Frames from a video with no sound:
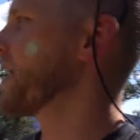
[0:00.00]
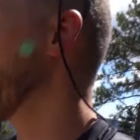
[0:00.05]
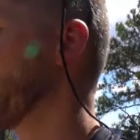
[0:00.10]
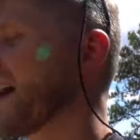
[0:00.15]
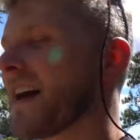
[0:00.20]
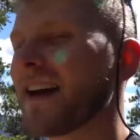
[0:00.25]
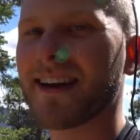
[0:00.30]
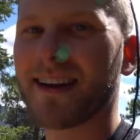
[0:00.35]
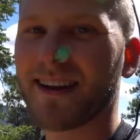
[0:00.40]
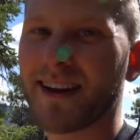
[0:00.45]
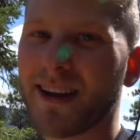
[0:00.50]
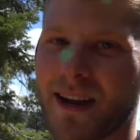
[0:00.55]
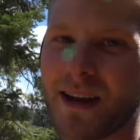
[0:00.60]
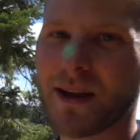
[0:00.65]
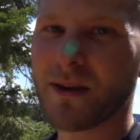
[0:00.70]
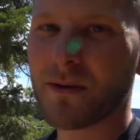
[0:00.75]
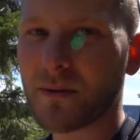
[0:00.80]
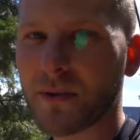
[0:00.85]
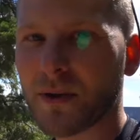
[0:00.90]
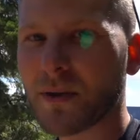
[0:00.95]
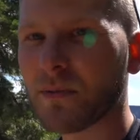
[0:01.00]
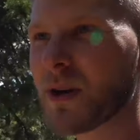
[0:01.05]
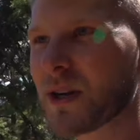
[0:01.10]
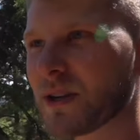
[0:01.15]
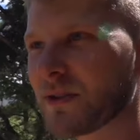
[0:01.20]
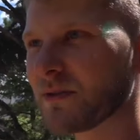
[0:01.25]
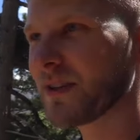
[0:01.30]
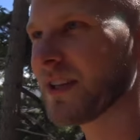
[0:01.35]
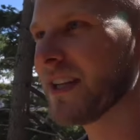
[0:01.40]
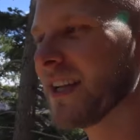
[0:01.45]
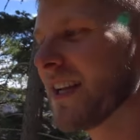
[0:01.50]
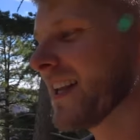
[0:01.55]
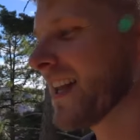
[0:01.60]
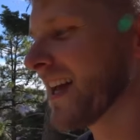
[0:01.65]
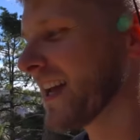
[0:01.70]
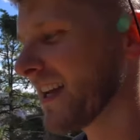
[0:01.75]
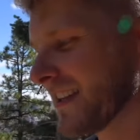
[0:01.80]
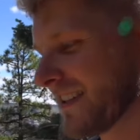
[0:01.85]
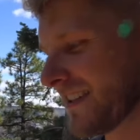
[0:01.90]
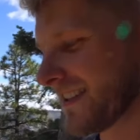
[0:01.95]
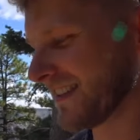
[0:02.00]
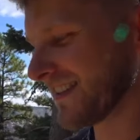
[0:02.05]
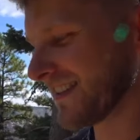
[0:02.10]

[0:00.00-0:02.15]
yeah, we booked really late.